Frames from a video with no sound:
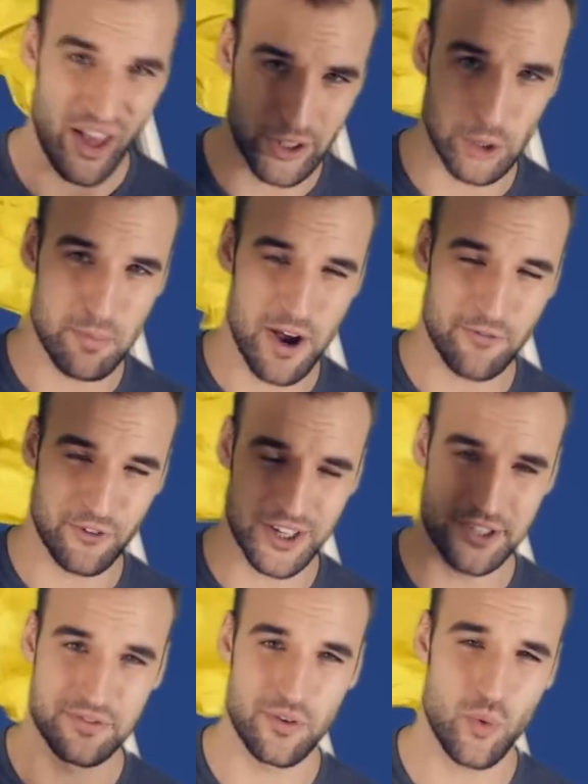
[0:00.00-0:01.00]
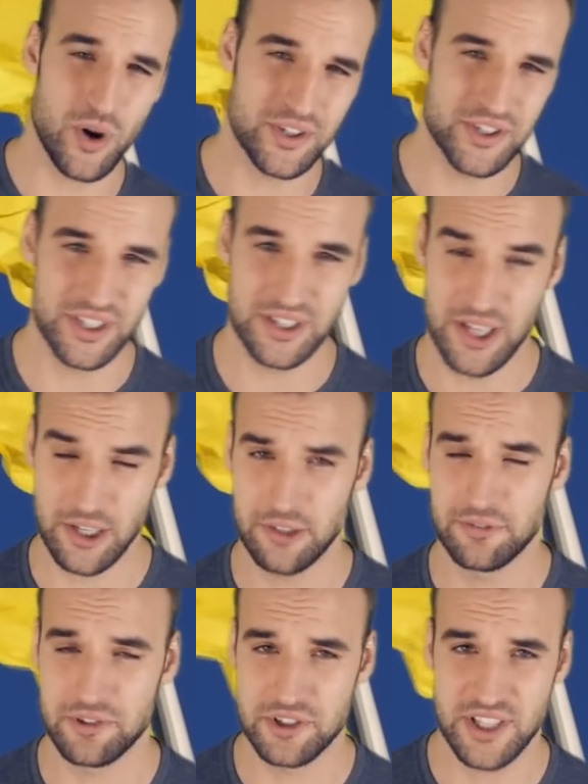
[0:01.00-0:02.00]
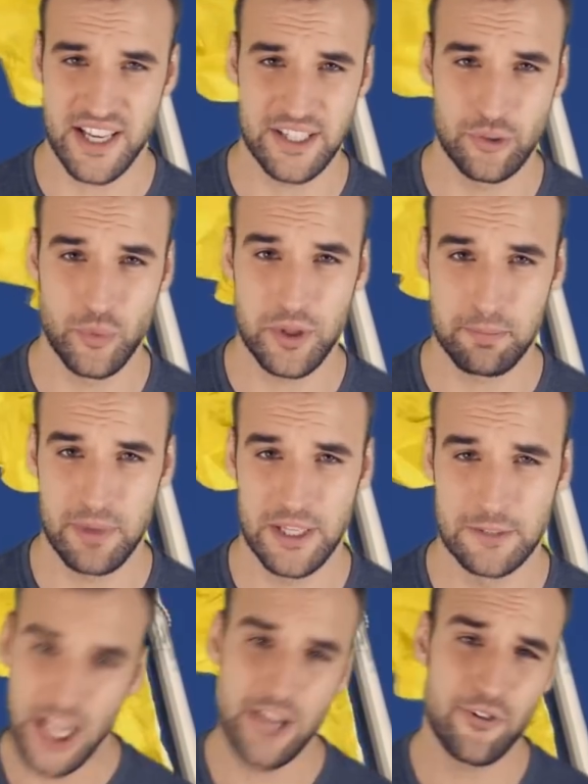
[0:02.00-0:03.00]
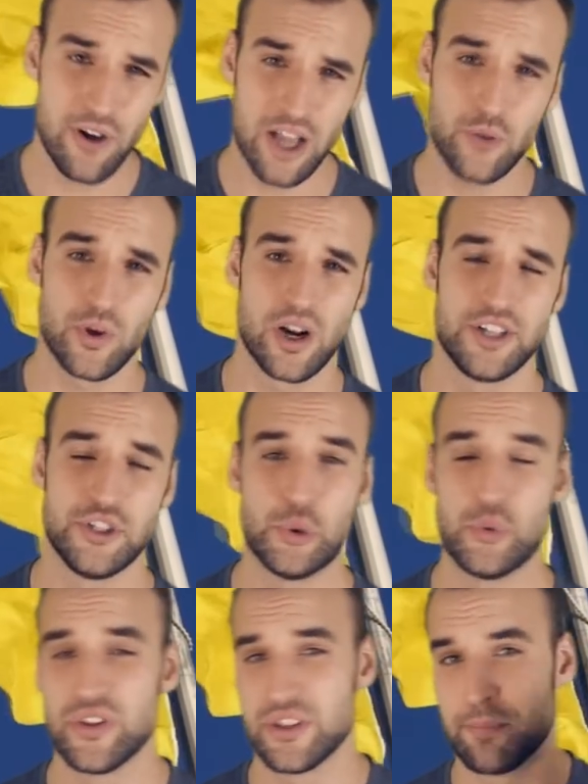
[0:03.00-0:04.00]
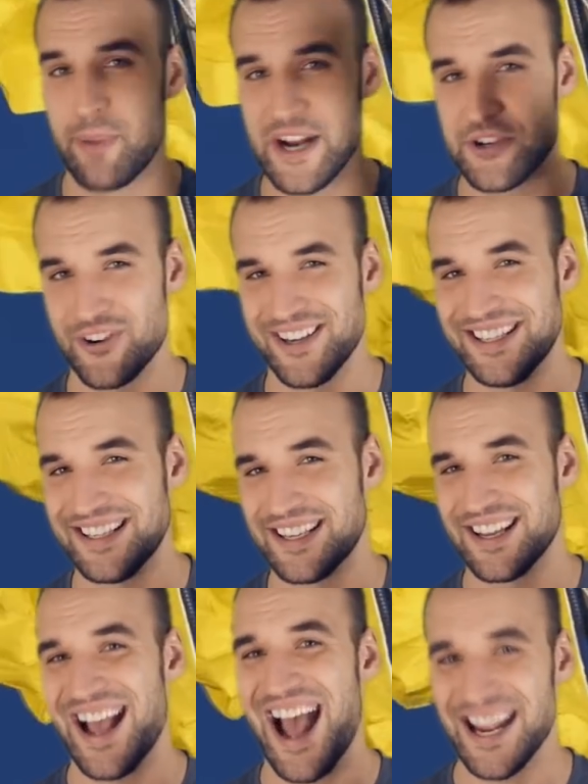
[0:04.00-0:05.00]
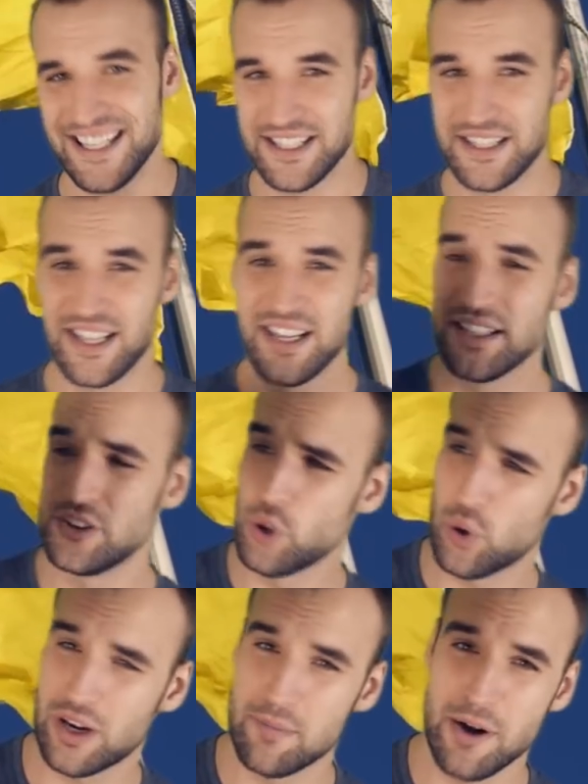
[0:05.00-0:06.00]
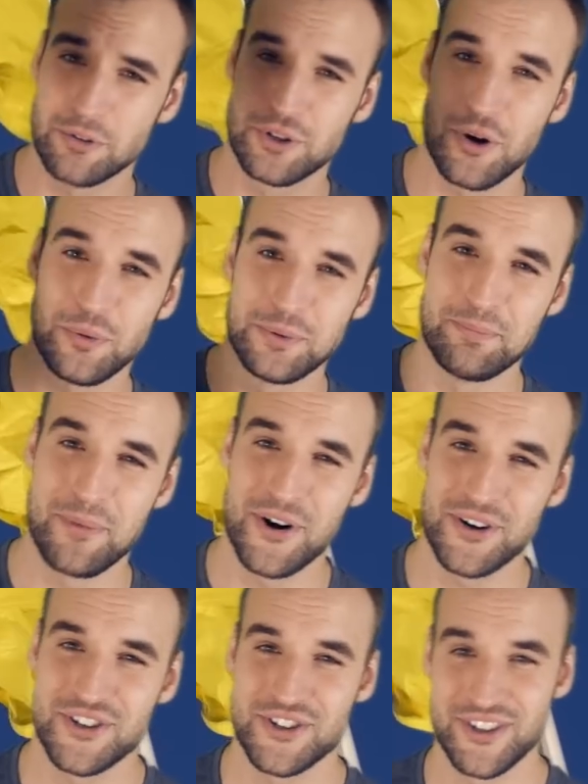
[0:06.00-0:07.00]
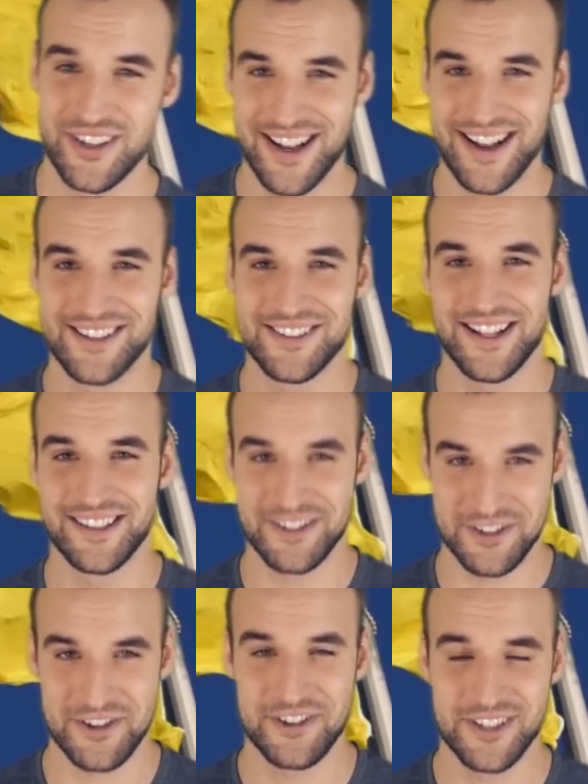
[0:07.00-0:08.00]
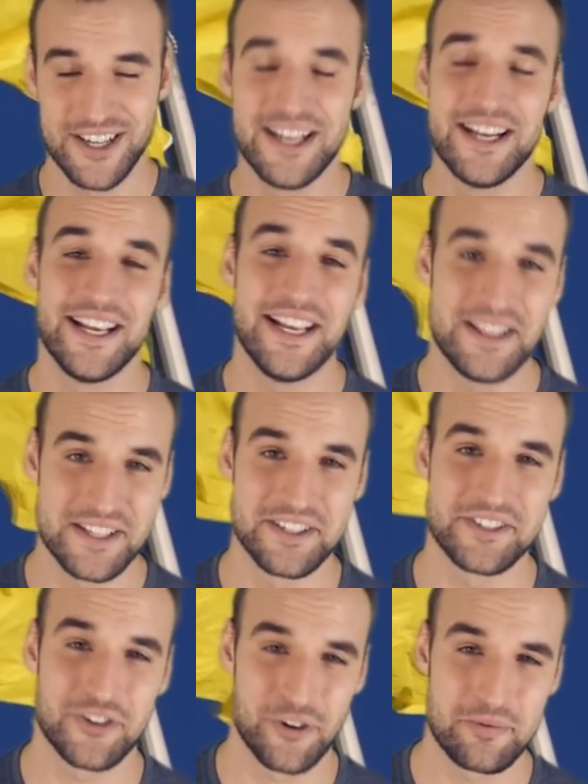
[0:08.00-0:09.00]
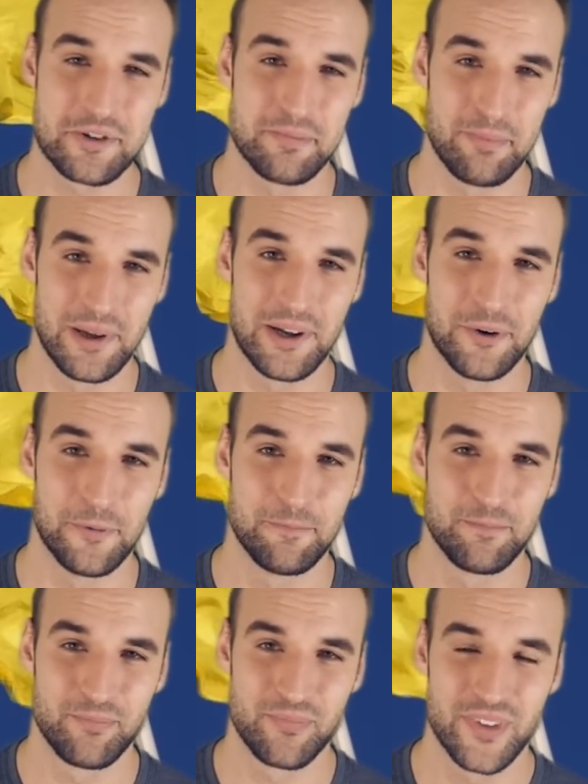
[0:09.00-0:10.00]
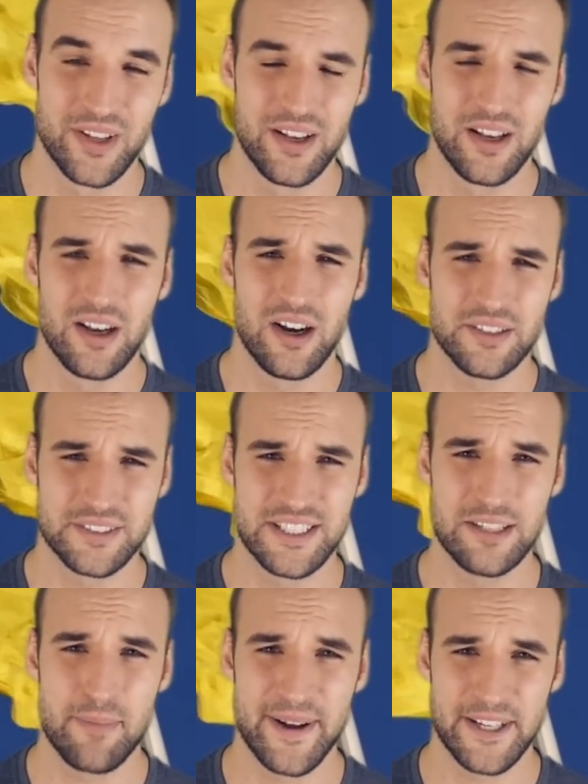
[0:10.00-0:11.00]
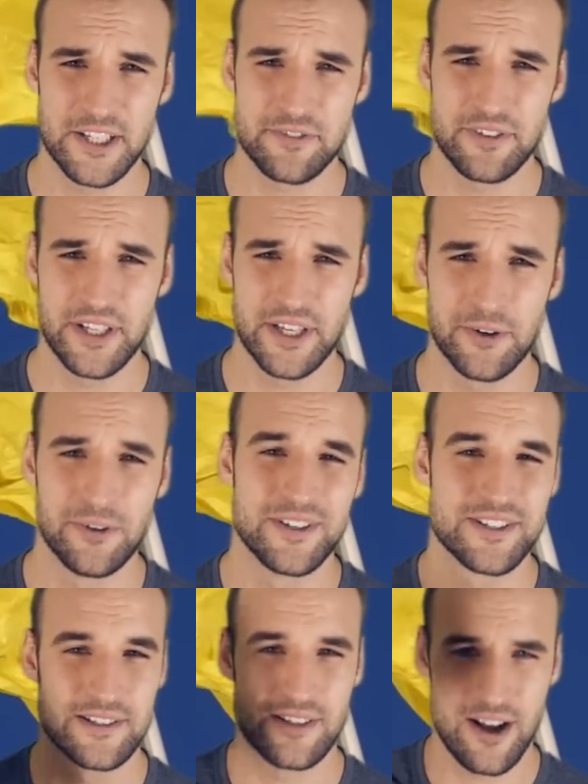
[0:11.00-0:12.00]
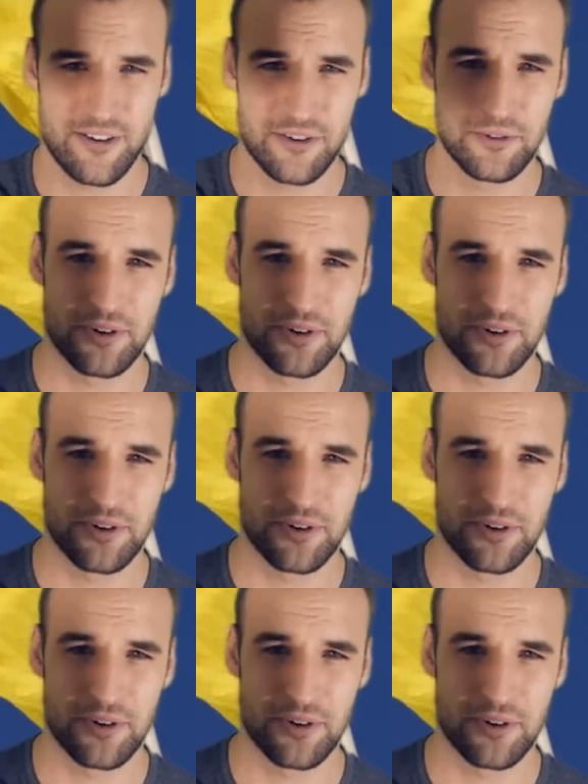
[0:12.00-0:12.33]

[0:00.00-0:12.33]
Thank you, my friends, for watching. Thank you for staying with me. If you like what I do, then the Patreon link and Knock 'Em Out Cold merch and the shirt in the description below. Until my next video, Slava